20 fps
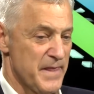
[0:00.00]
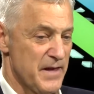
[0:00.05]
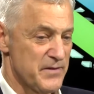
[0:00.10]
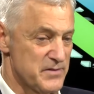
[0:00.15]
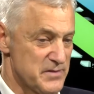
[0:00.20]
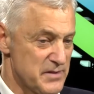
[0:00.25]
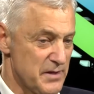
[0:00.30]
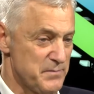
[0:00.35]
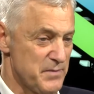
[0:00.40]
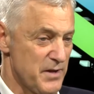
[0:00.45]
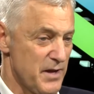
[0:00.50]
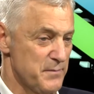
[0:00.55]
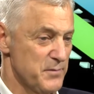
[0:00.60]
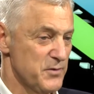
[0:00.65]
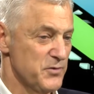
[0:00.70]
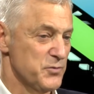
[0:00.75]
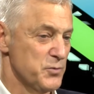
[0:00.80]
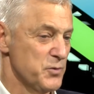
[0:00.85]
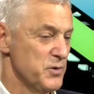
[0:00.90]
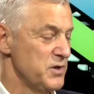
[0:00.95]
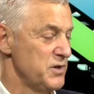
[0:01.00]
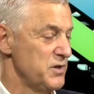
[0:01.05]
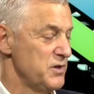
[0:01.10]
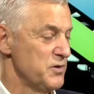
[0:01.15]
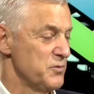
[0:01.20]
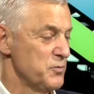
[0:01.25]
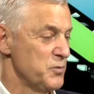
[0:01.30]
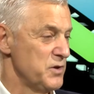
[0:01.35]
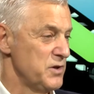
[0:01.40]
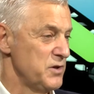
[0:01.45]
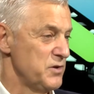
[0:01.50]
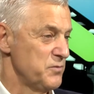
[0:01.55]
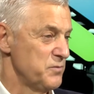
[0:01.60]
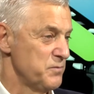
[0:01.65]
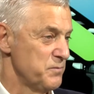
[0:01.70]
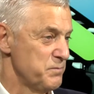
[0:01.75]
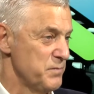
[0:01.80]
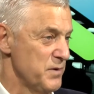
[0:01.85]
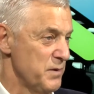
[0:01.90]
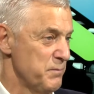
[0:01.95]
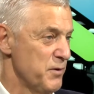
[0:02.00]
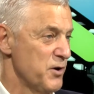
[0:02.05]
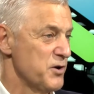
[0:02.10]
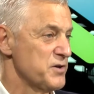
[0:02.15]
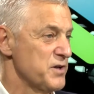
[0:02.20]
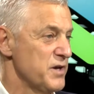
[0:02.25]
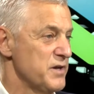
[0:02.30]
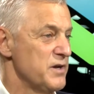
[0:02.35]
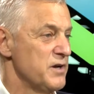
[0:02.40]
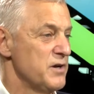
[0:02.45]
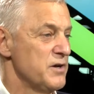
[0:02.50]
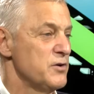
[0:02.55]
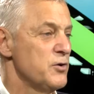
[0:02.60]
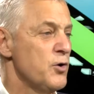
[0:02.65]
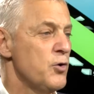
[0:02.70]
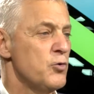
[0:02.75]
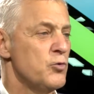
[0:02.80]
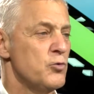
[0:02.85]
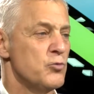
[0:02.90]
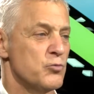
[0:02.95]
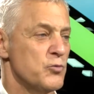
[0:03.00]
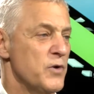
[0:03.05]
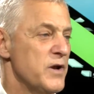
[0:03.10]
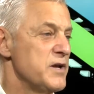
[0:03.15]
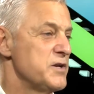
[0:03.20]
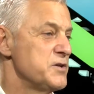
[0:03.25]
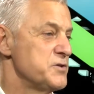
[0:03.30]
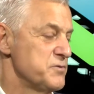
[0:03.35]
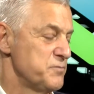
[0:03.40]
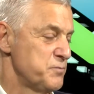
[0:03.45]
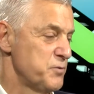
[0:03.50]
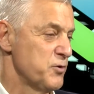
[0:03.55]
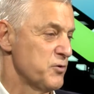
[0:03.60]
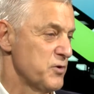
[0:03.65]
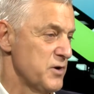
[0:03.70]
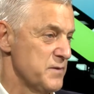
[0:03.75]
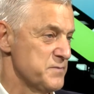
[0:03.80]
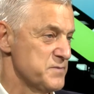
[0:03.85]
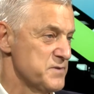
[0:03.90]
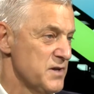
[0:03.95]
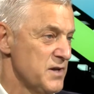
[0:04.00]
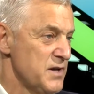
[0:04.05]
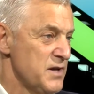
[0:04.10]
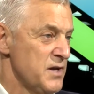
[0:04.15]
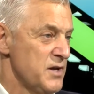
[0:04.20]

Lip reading: at the same time as we embarked on a whole range of programs